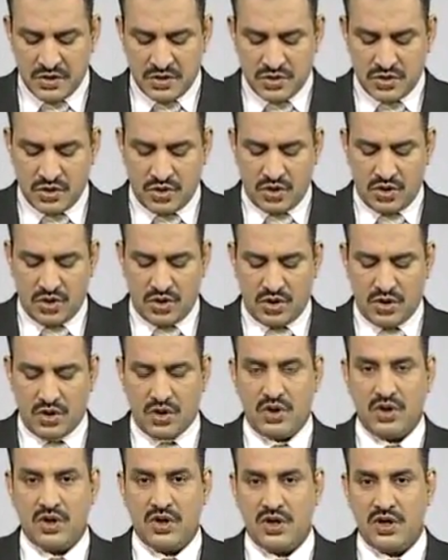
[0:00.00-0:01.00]

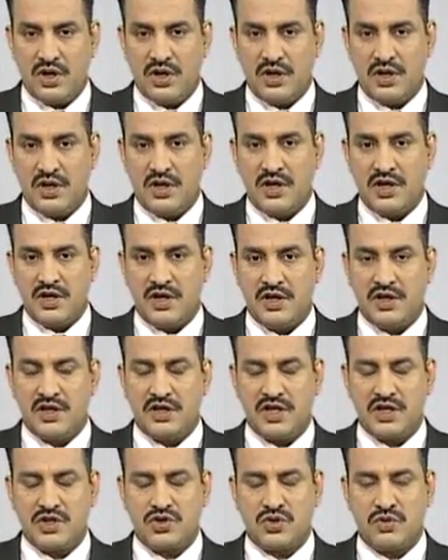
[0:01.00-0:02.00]
So in
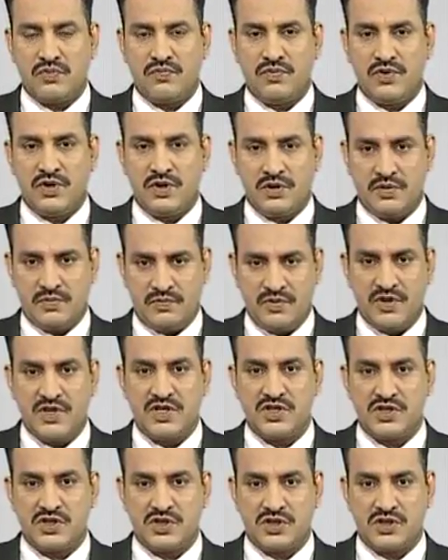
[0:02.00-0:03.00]
case of
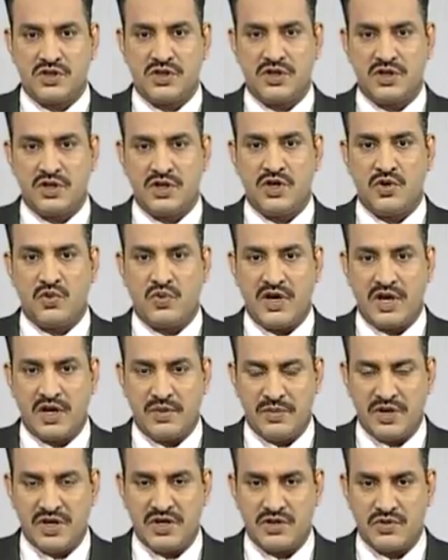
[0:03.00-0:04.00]
first
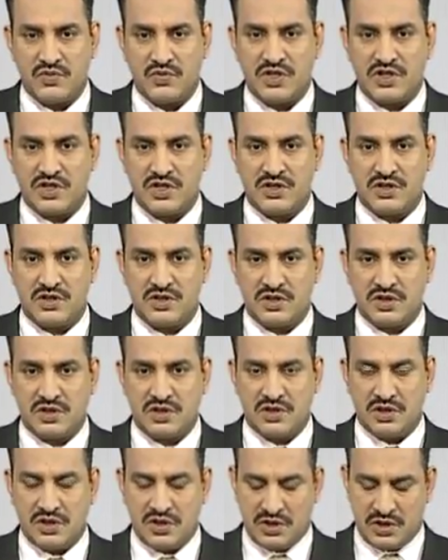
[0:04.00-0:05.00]
requirement, which is
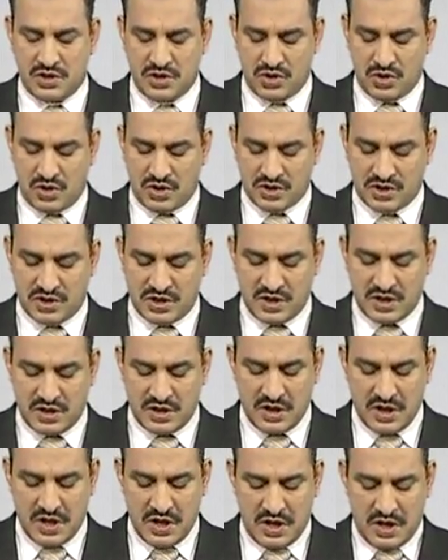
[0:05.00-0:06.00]

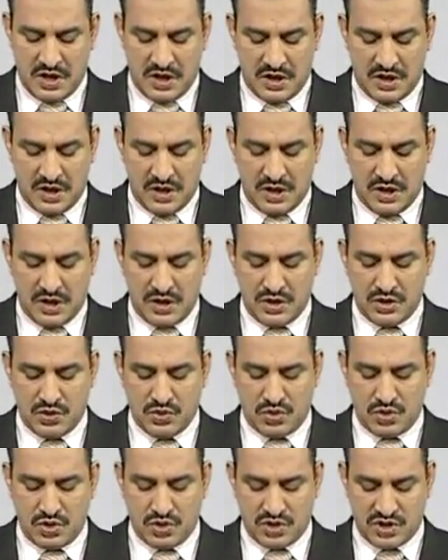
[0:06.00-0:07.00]

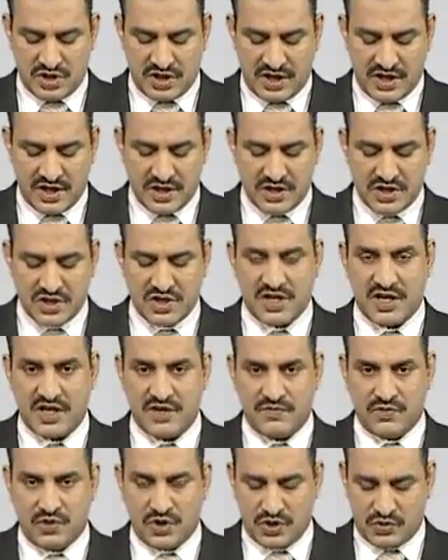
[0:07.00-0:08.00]
deoxynucleoside
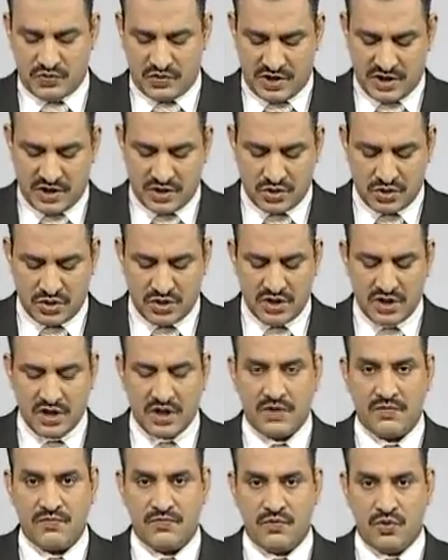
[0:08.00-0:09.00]
triphosphate, so
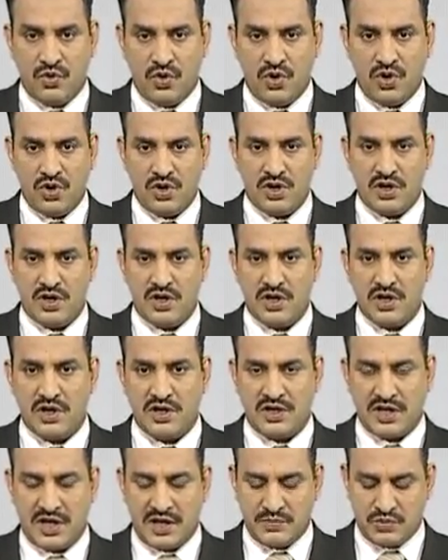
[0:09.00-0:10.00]
there are four
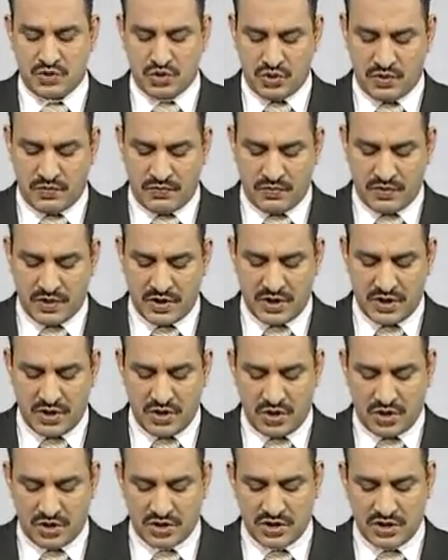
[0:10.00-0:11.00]
types of
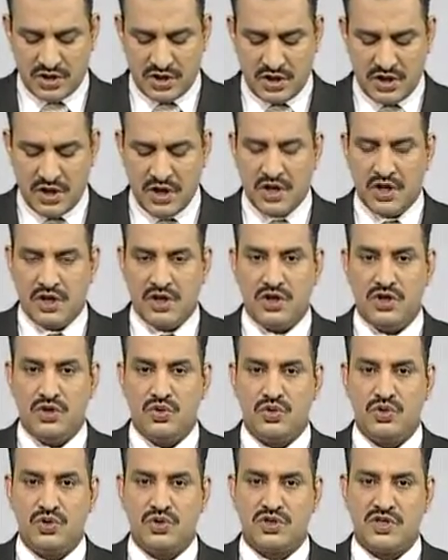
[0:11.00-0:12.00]

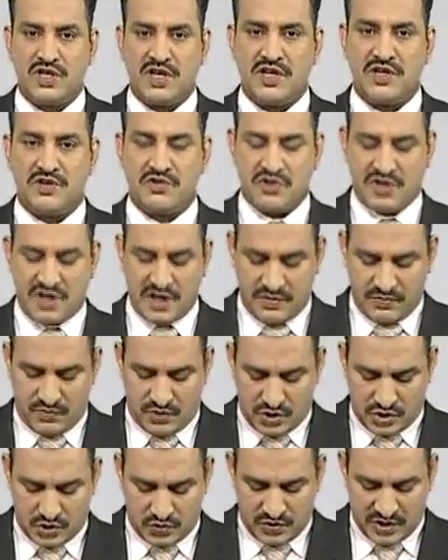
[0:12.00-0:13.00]
deoxynucleoside
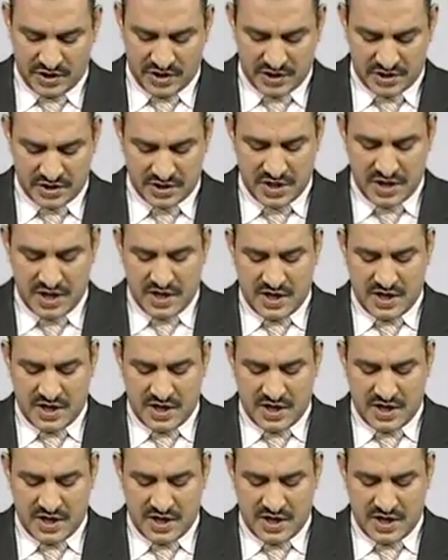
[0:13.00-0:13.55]
triphosphates,